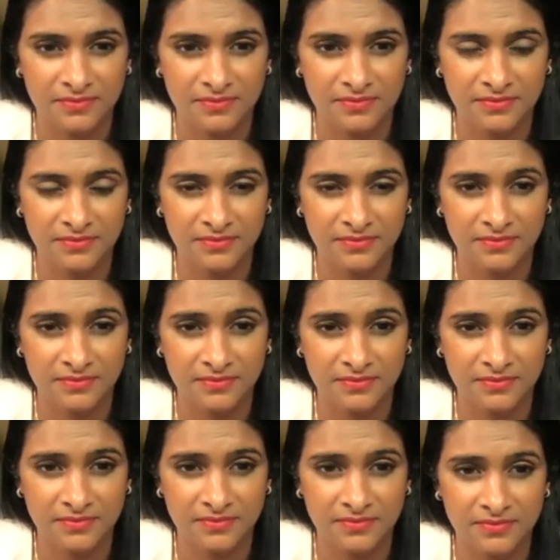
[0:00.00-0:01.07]

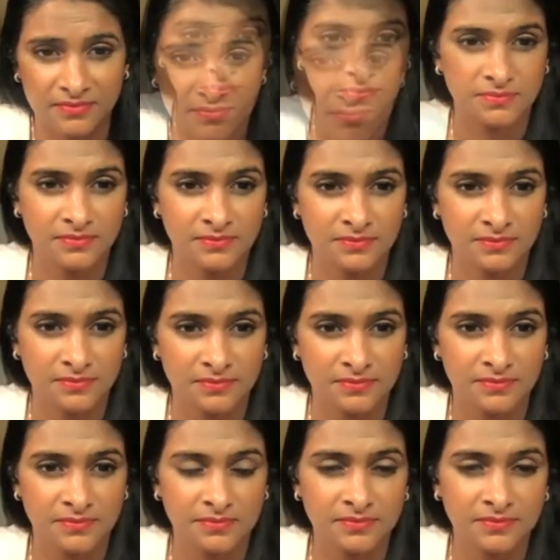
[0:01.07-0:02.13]

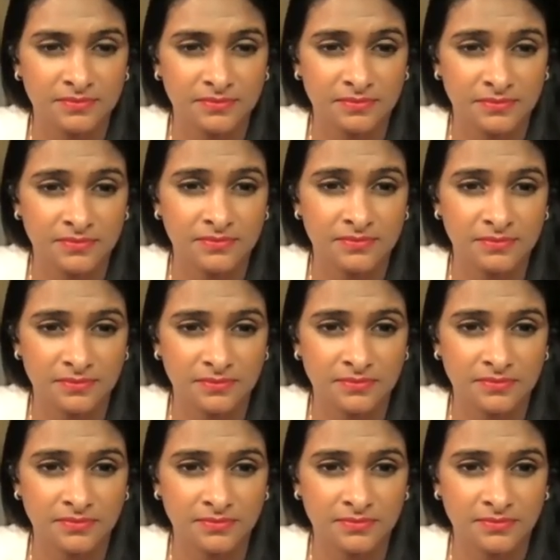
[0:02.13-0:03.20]

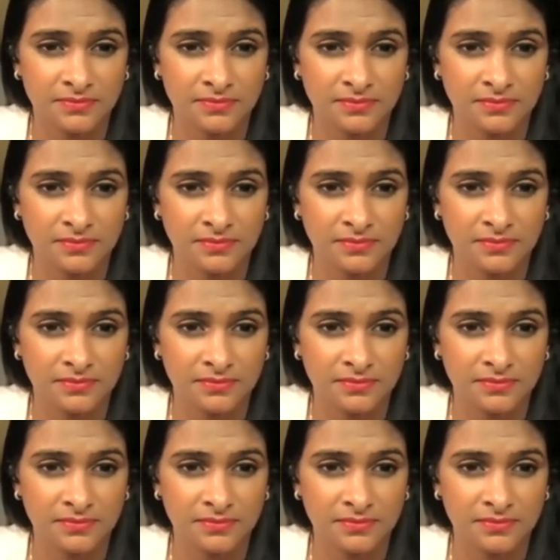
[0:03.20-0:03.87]
[no speech]